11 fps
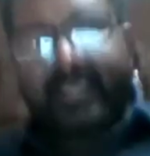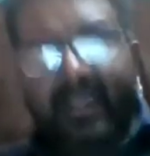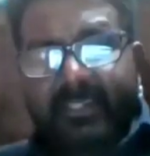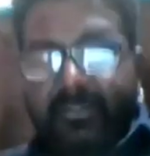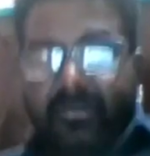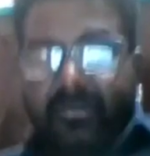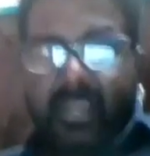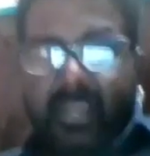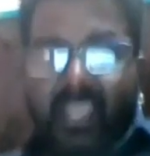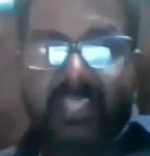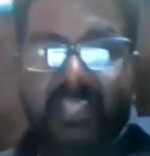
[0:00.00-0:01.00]
different
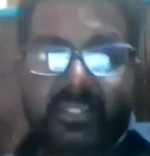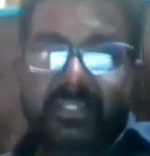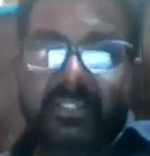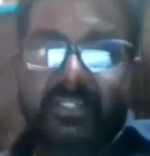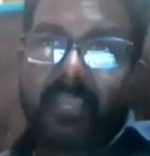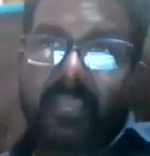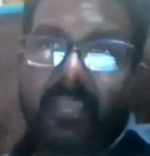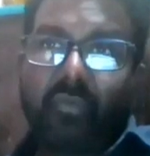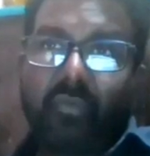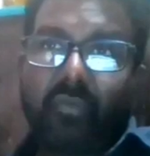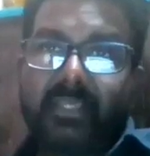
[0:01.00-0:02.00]
occasions I
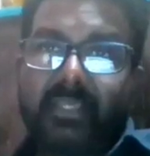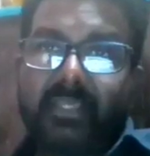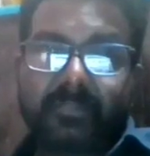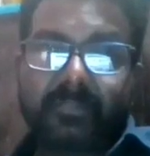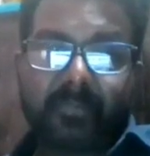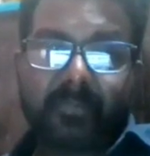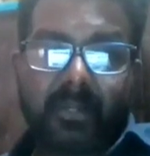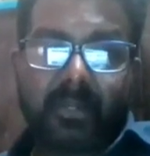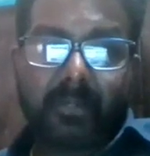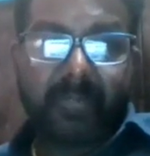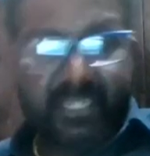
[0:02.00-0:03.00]
face
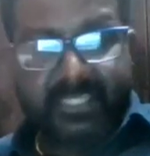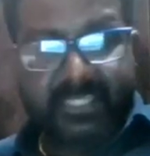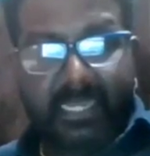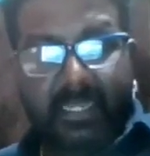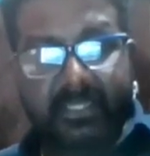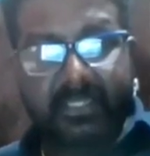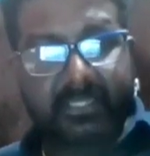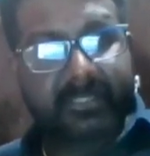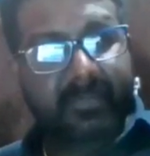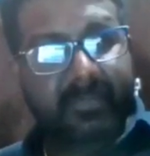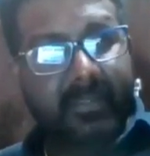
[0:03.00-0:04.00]
many challenges.
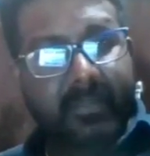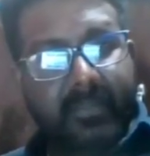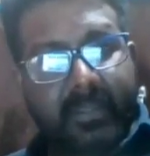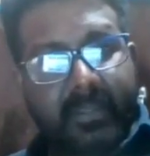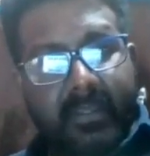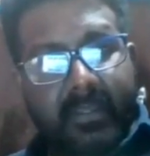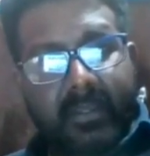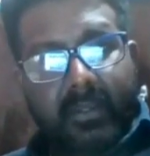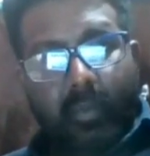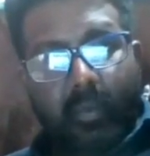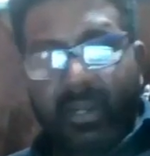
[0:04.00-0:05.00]

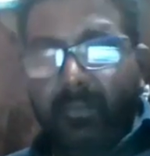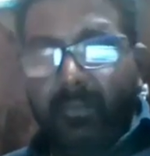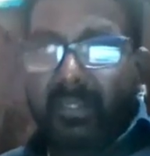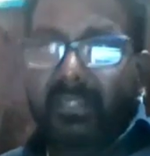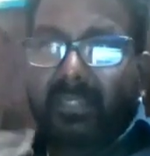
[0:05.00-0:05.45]
One particular